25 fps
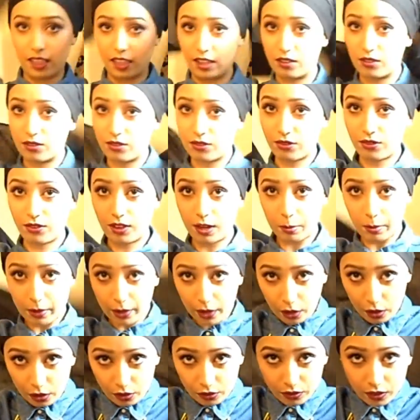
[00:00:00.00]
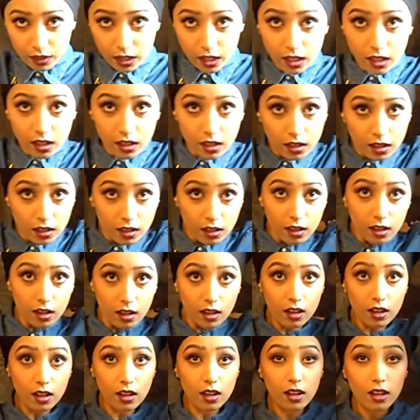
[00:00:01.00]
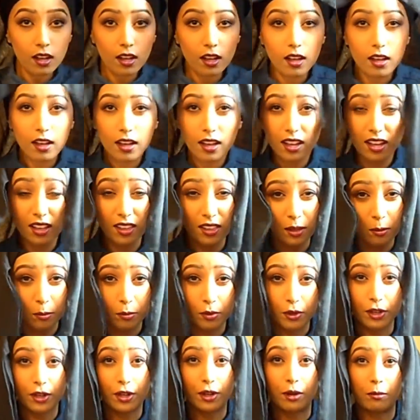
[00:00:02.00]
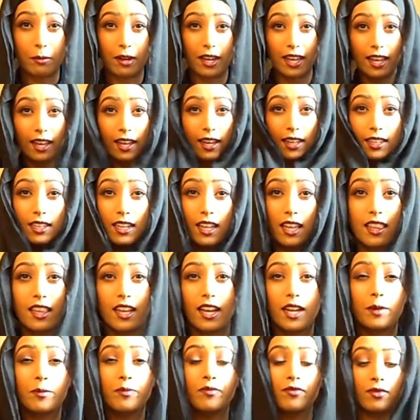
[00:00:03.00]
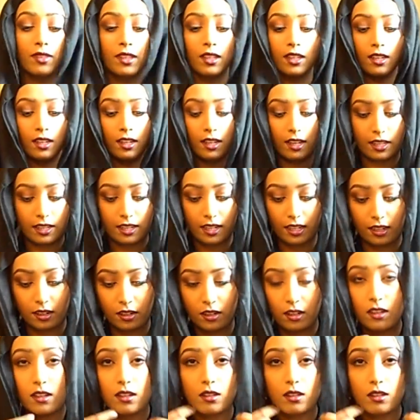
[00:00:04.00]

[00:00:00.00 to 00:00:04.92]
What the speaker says: then flip it over and then put it on my head like that. And then